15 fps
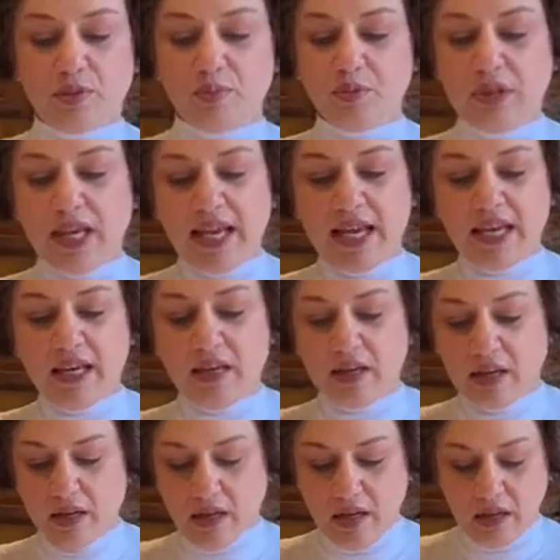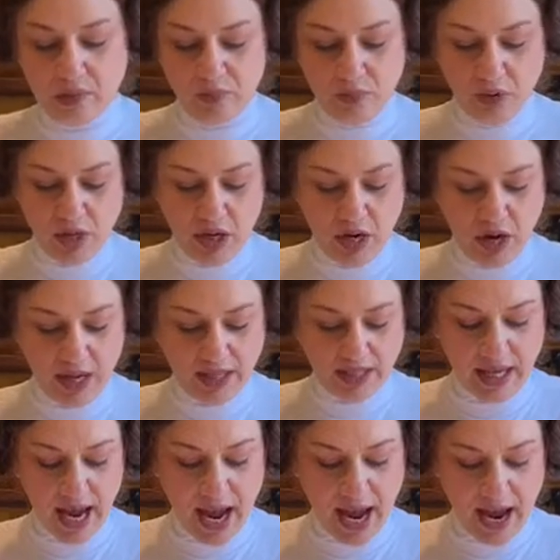plate, put it on
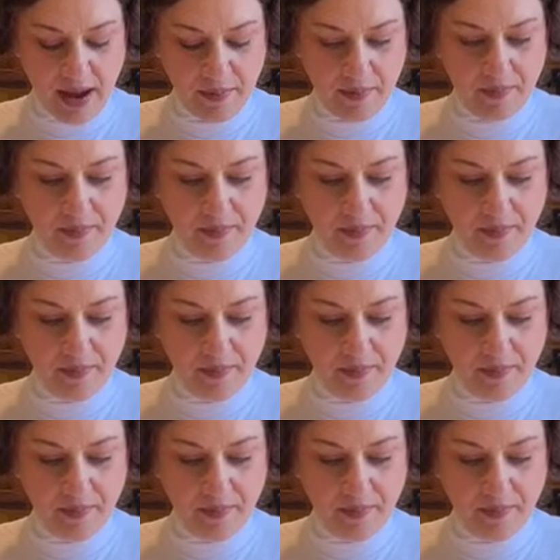top.